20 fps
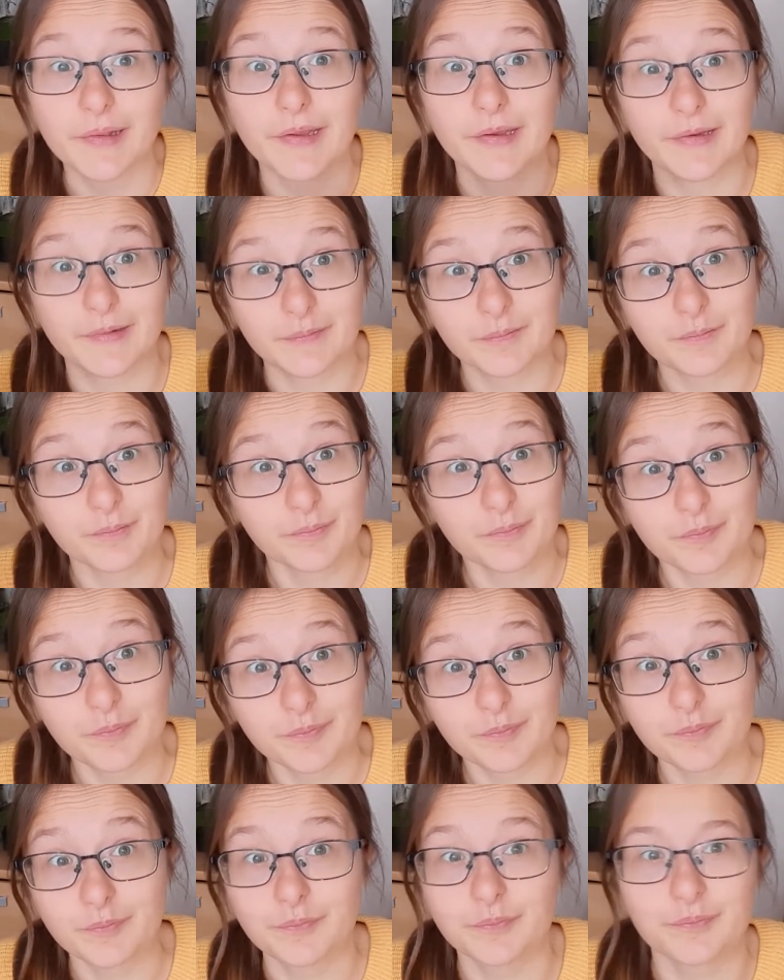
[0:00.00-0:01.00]
like,
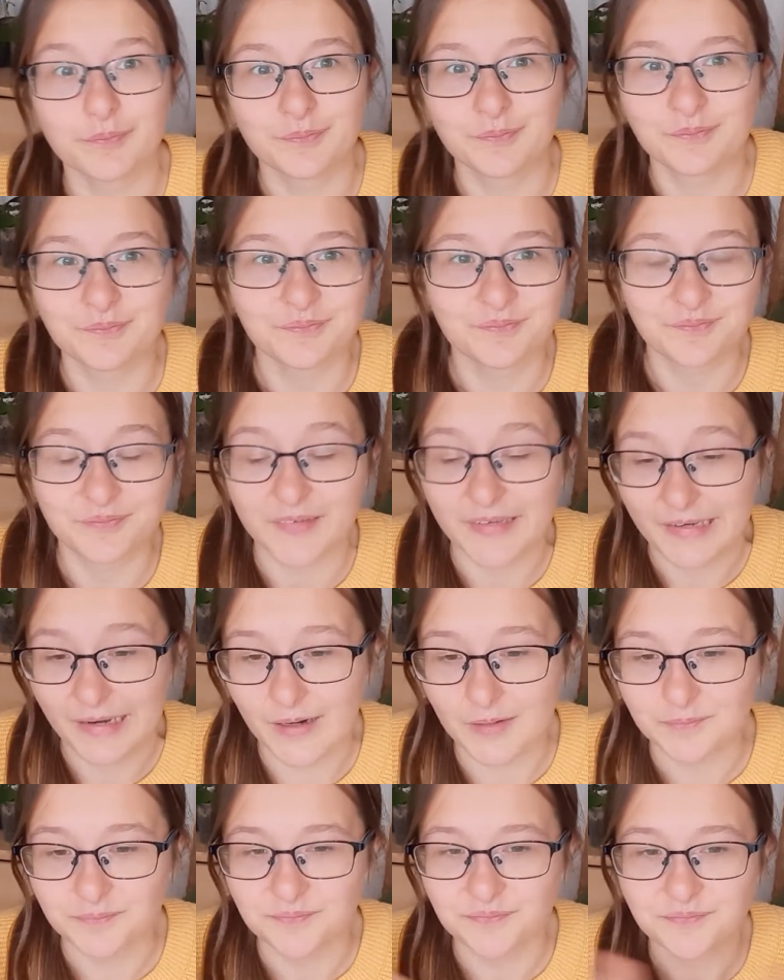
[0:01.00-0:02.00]
yeah.